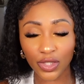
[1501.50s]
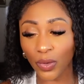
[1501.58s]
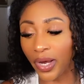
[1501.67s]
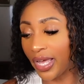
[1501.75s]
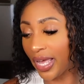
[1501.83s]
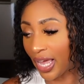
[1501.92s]

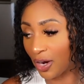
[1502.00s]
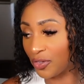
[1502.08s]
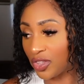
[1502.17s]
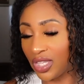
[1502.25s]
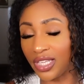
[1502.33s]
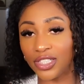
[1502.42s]
great,
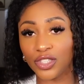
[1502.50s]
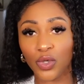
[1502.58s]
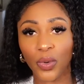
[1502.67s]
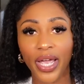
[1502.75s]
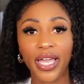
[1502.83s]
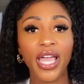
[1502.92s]
everything is
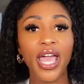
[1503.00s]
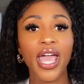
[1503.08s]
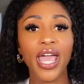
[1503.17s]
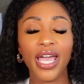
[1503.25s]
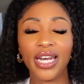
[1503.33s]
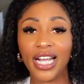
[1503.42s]
great,
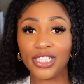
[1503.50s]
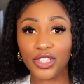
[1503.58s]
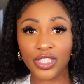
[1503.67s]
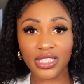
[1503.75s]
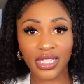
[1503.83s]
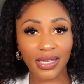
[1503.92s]
and I
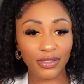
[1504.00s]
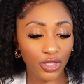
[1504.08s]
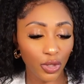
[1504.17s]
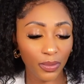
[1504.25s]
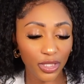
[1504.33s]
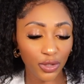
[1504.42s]
just save
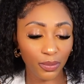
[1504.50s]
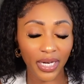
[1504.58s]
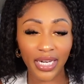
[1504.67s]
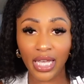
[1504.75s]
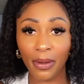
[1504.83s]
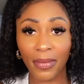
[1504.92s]
so much
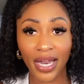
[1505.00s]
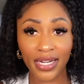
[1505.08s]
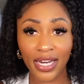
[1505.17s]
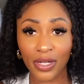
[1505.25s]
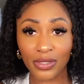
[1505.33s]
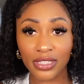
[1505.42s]
money, and
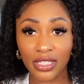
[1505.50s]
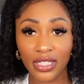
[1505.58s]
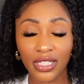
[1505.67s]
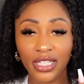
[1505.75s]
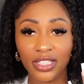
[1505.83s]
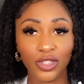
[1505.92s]
my nails
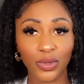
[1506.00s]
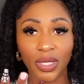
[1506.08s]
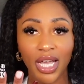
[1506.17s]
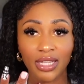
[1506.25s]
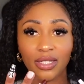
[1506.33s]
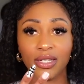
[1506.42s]
look good. Do
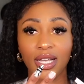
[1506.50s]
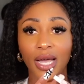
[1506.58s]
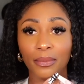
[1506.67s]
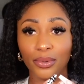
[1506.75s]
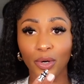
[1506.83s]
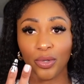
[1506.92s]
not look,
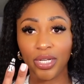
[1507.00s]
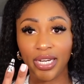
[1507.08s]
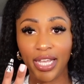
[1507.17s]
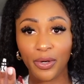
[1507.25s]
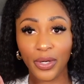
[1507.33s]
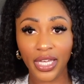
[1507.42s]
I broke a
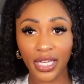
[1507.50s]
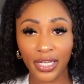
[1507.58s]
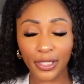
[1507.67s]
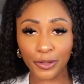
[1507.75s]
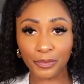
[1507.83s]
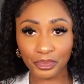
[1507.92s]
nail
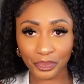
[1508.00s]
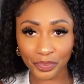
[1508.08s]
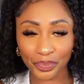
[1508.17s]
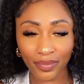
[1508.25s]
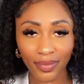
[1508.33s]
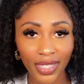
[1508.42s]
here,
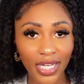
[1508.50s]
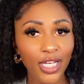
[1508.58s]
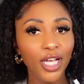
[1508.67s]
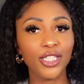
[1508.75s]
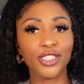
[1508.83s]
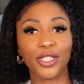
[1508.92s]

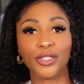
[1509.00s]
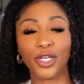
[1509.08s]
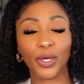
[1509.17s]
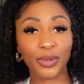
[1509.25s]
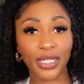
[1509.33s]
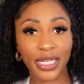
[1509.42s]
so
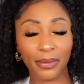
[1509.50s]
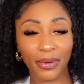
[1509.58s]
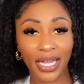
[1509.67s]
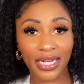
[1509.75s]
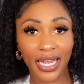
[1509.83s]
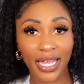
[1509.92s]
don't look at
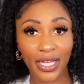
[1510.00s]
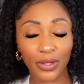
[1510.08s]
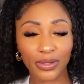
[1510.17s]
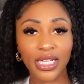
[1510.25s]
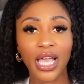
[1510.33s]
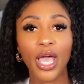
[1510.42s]
my
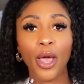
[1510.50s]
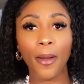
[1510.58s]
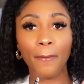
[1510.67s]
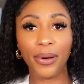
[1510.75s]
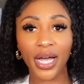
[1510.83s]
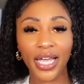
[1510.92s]
nails,
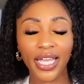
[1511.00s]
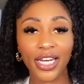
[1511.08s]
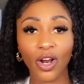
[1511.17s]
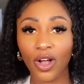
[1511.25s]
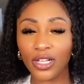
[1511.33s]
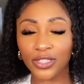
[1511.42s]
but
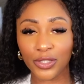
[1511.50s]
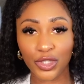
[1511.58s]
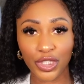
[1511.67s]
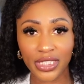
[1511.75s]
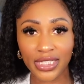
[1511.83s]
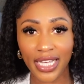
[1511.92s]
it also
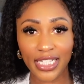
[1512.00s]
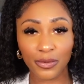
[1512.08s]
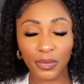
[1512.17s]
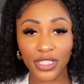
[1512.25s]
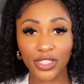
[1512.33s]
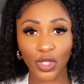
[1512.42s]
just
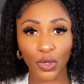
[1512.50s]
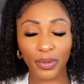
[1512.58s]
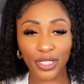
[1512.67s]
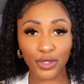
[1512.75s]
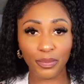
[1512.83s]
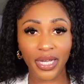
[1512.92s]
saves me so
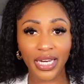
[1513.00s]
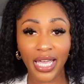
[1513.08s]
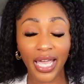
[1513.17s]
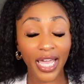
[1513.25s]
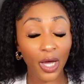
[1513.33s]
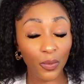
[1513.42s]
much
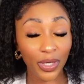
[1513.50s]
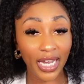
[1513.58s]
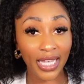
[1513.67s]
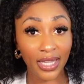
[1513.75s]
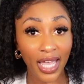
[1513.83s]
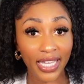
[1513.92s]
money. And what
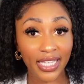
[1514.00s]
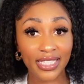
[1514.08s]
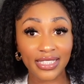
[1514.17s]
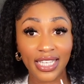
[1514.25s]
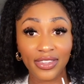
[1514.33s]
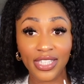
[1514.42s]
I like
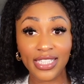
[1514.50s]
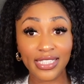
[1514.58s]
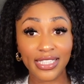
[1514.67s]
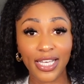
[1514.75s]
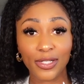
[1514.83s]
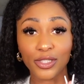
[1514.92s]
is that
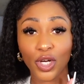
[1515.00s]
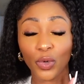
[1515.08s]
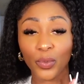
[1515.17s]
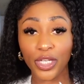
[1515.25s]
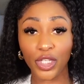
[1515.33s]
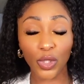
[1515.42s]
these nails
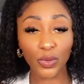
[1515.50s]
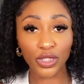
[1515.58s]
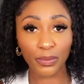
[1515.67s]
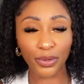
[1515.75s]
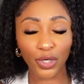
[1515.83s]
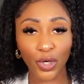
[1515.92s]
are
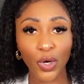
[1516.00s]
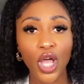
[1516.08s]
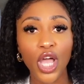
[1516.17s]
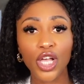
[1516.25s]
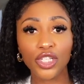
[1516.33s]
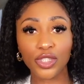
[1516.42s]
reusable,
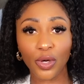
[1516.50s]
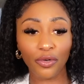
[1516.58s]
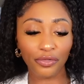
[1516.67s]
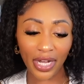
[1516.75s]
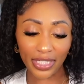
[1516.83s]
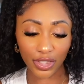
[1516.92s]
so
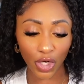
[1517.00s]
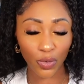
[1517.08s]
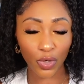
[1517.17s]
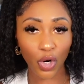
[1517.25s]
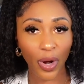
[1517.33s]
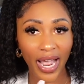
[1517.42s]
if I
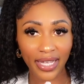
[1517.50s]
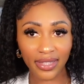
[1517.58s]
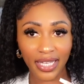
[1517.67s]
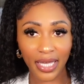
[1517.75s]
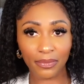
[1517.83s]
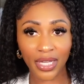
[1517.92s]
don't crack
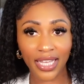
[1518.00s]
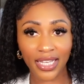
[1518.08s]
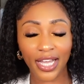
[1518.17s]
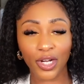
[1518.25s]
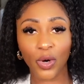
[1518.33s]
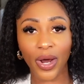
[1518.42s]
them like
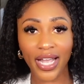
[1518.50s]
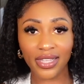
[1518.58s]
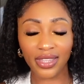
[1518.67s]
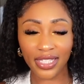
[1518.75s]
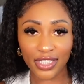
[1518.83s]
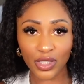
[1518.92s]
I
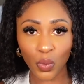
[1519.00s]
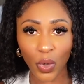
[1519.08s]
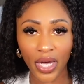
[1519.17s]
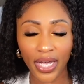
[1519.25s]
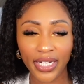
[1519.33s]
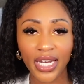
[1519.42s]
cracked this
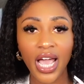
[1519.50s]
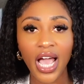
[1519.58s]
one,